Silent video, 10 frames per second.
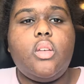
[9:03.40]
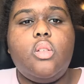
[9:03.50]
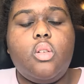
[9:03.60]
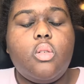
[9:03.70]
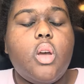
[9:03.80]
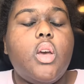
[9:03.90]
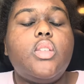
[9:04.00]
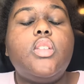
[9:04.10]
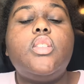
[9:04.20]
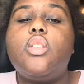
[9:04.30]
you know,
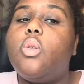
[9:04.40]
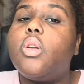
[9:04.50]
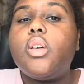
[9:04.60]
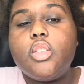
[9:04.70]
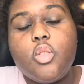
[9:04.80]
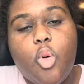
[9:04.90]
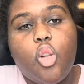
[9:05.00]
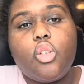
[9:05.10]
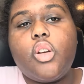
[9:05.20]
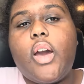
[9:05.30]
since Coconut is
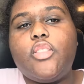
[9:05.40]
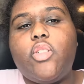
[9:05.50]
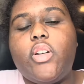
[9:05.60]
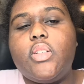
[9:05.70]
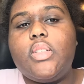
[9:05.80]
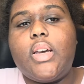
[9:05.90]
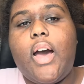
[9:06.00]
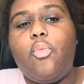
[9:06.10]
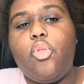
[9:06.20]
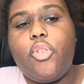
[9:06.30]
smaller, I try to
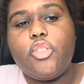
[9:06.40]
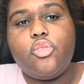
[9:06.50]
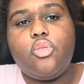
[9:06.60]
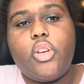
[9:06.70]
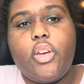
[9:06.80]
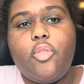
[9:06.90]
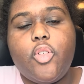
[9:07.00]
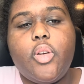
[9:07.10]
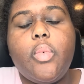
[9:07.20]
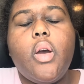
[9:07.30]
have professional gear for
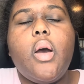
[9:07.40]
him.